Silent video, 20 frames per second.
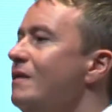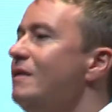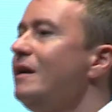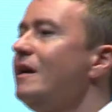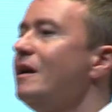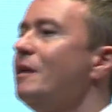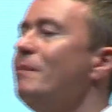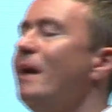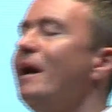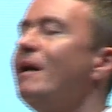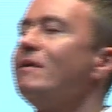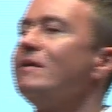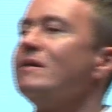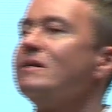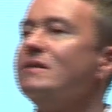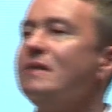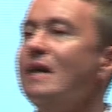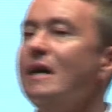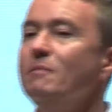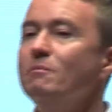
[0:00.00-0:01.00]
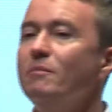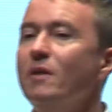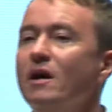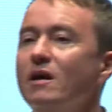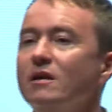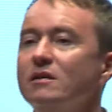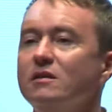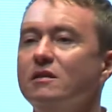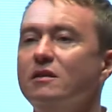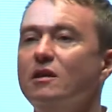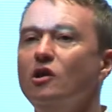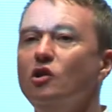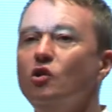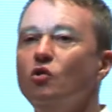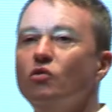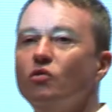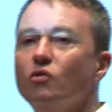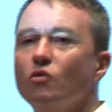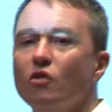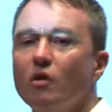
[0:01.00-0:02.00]
Think about the same person that
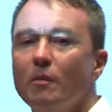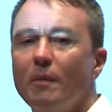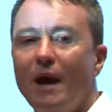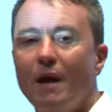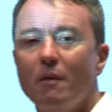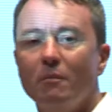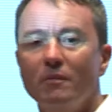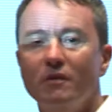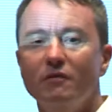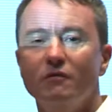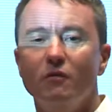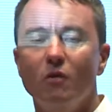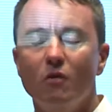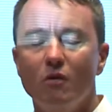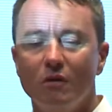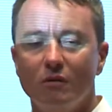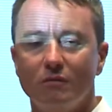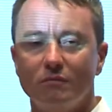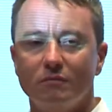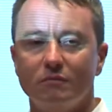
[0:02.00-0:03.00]
you thought about before,